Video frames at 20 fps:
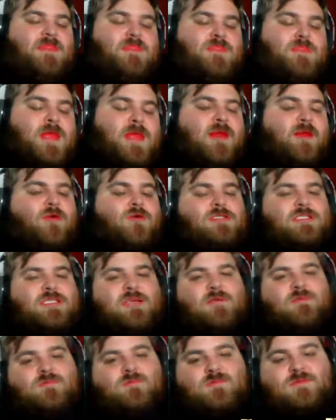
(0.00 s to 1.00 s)

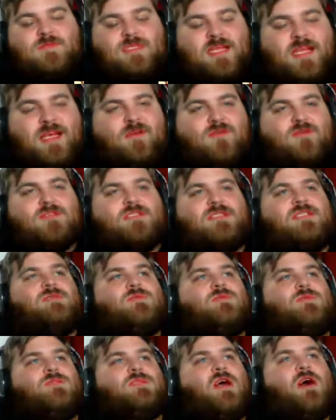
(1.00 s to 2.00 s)
Nicholson's
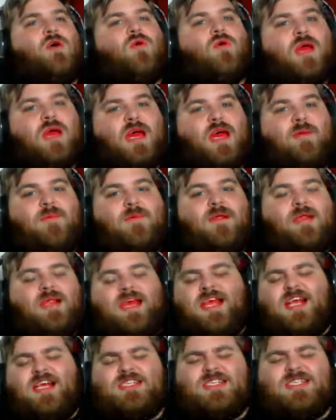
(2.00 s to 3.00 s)
was okay, but
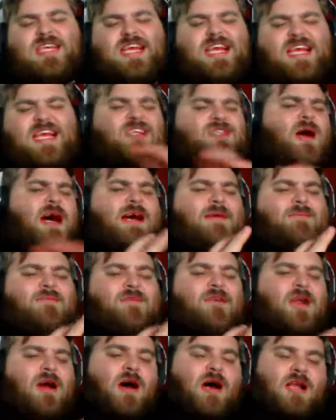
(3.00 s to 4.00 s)
here's why
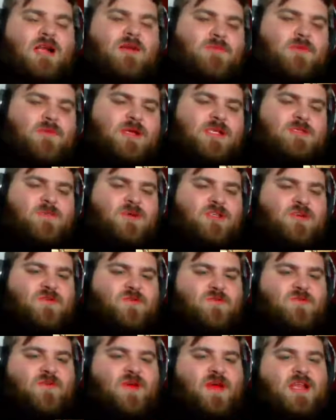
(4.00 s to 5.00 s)
I'm not as much of
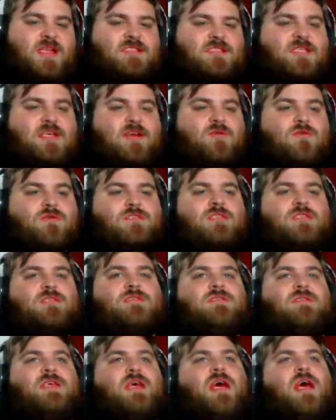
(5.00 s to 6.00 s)
a fan as
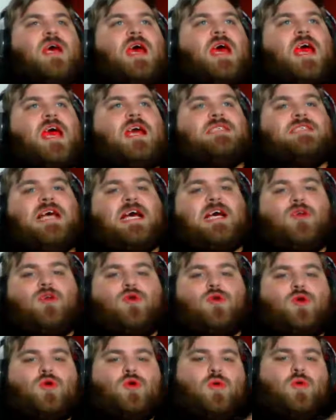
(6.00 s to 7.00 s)
Nicholson's. As I
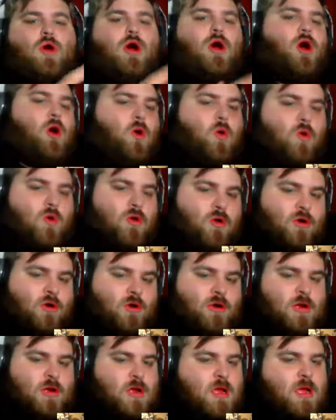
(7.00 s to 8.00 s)
grew older,
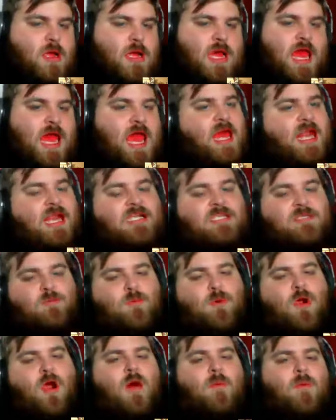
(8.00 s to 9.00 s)
and it's
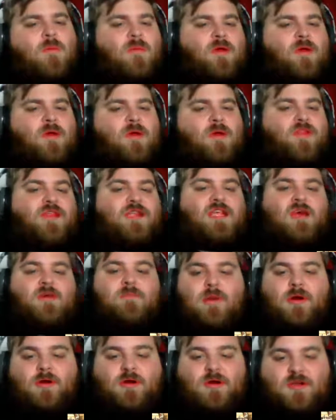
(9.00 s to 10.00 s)
probably the
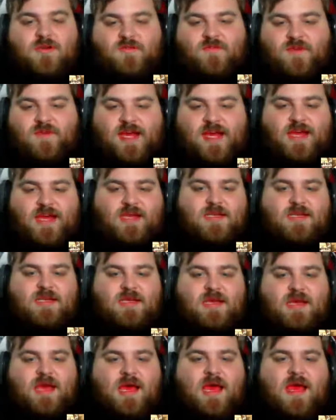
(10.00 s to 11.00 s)
Tim Burton effect.
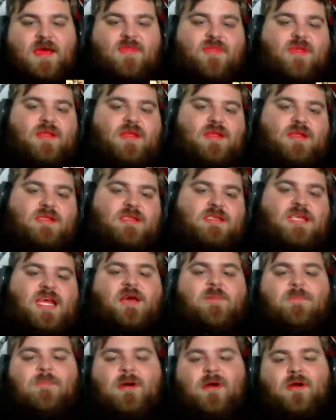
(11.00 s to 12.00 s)
The
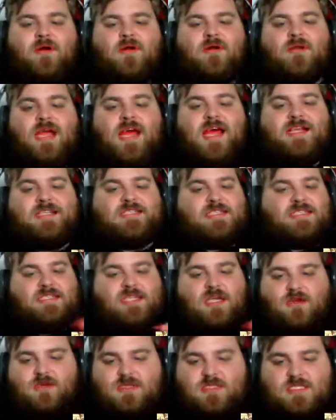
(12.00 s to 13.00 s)
Tim Burton has a
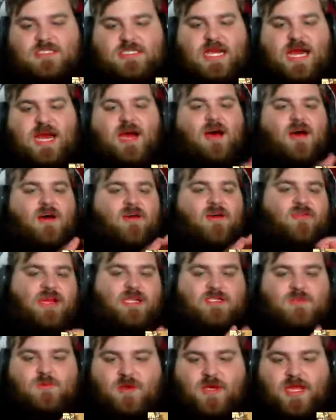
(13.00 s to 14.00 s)
certain style.
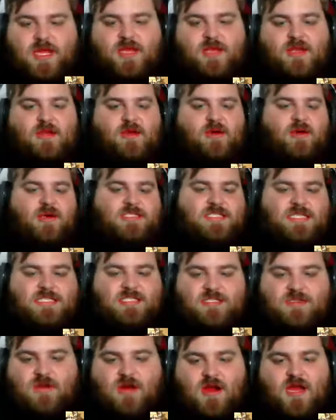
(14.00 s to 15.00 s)
That's what he does.
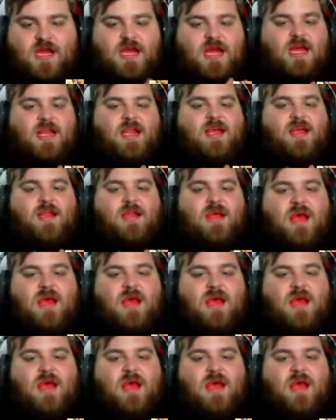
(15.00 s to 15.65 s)
He's great at it.